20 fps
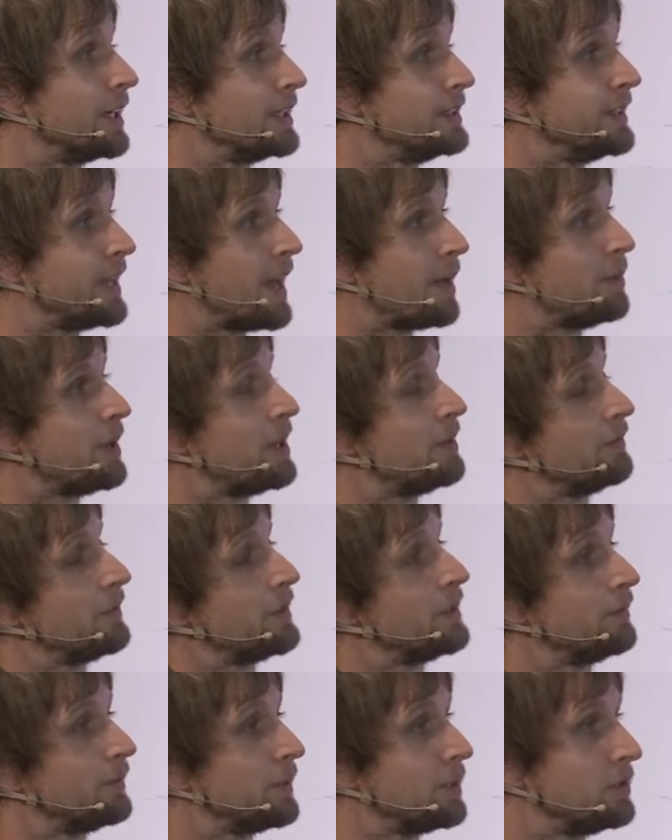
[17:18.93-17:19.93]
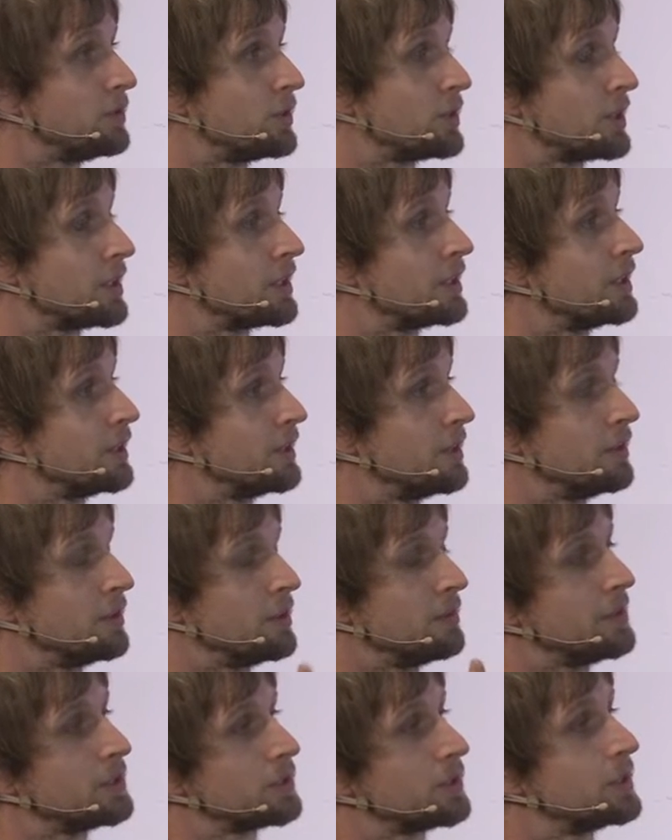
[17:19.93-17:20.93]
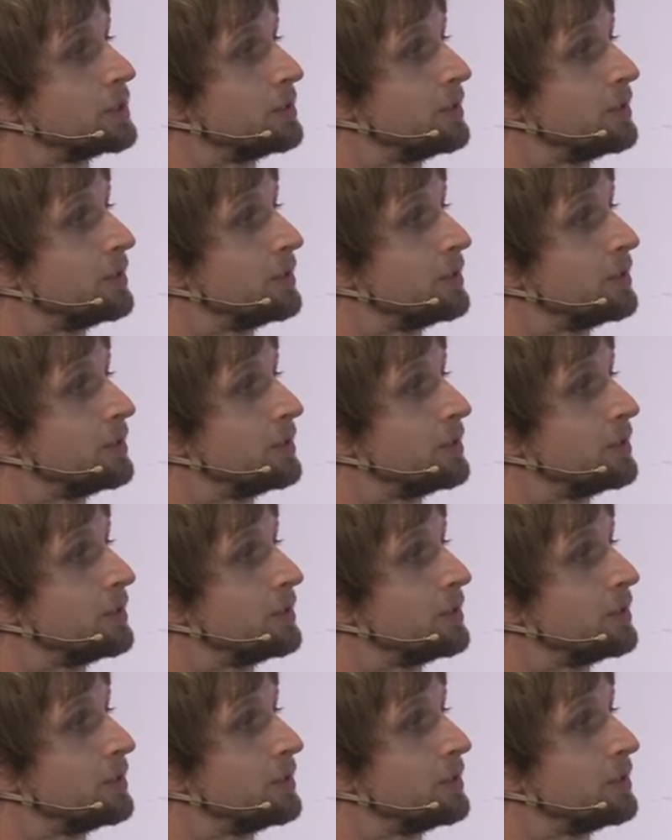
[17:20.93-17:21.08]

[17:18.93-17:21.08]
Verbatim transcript: a debit for the future that the emissions